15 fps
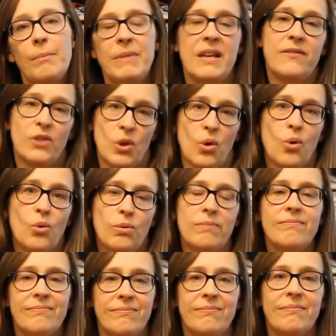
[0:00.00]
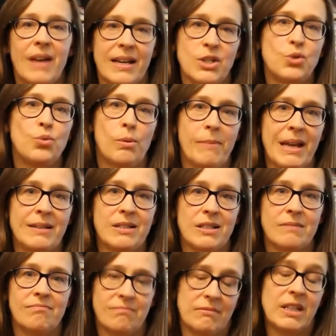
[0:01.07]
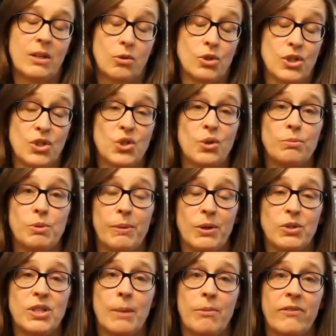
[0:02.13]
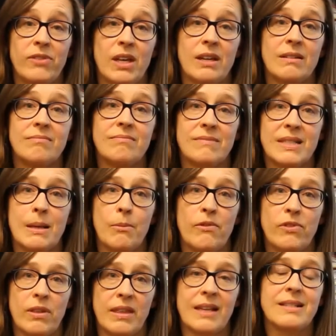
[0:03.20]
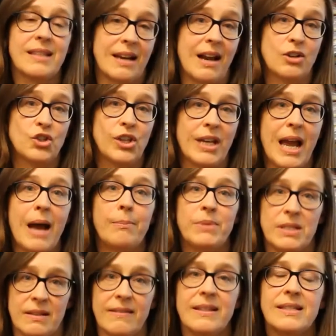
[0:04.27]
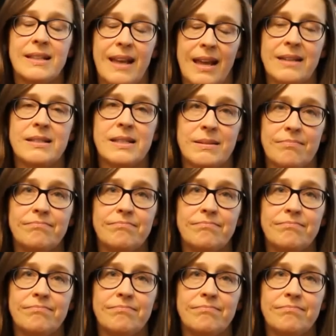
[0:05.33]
even though I do remain disturbed about some of the things that actually happened in this case.